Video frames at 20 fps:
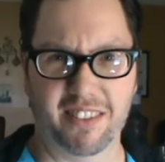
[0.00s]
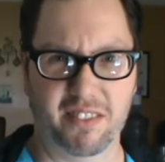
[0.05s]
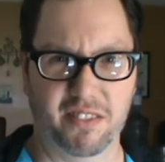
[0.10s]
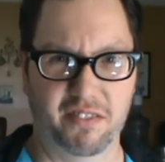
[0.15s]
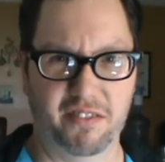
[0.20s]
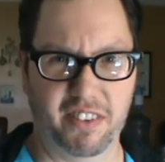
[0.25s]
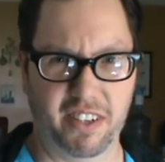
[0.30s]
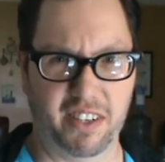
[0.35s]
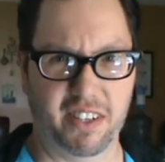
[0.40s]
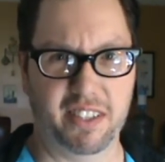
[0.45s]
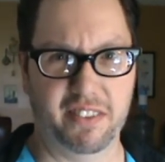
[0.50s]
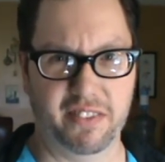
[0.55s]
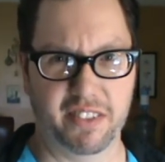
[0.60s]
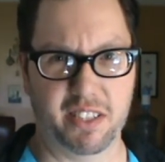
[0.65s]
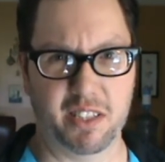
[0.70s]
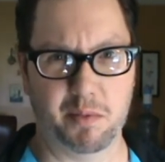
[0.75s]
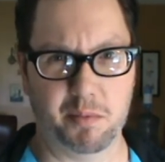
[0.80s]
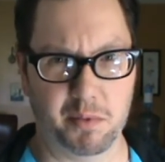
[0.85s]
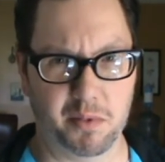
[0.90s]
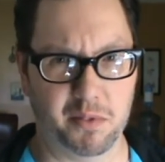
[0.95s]
very
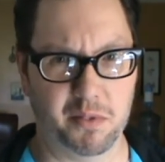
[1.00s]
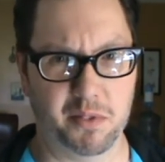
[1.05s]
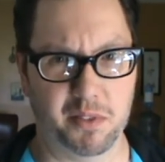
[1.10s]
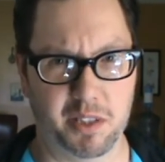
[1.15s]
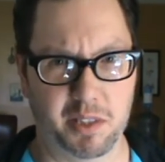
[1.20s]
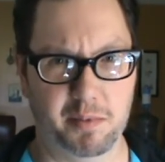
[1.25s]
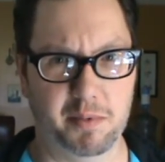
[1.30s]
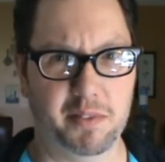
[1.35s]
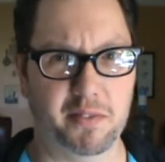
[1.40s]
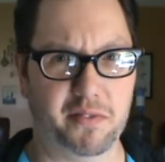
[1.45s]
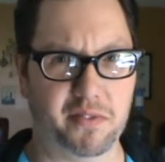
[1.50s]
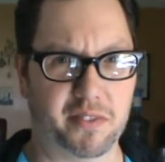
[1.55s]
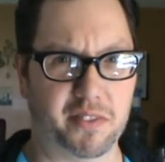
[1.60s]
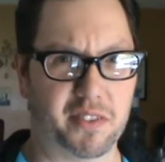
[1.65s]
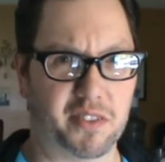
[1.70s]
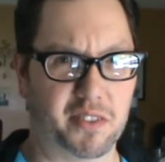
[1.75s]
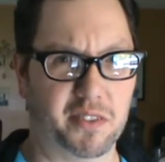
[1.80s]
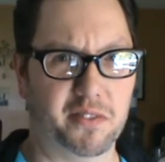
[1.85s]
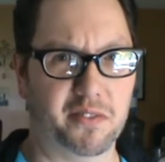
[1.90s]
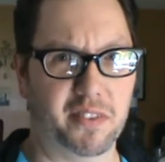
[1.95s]
visible human
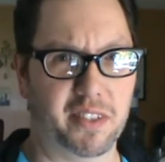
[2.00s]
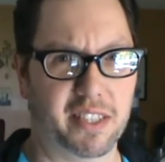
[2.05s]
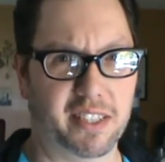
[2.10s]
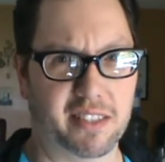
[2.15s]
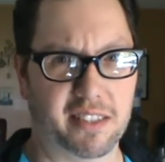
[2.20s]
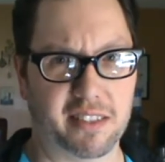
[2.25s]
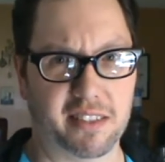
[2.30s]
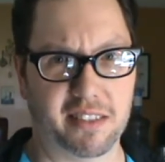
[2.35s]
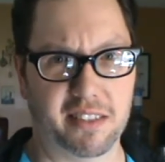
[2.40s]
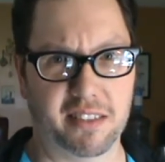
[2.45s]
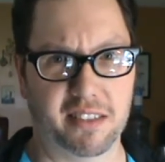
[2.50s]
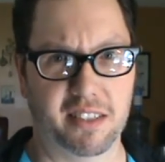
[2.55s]
skull face.